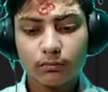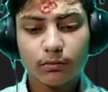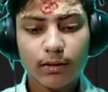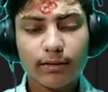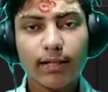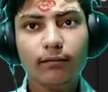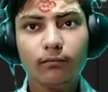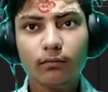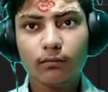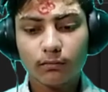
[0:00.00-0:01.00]
and then
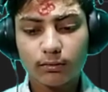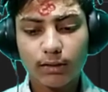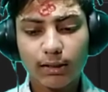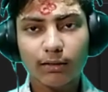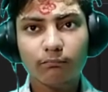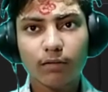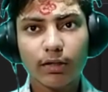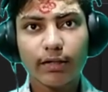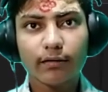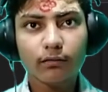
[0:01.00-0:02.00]
the number
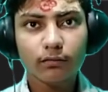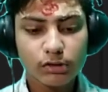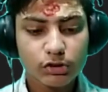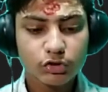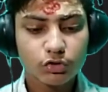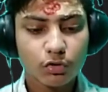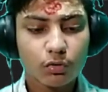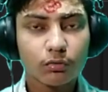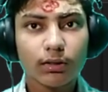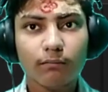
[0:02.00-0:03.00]
here. So
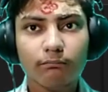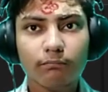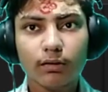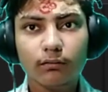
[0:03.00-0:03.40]
number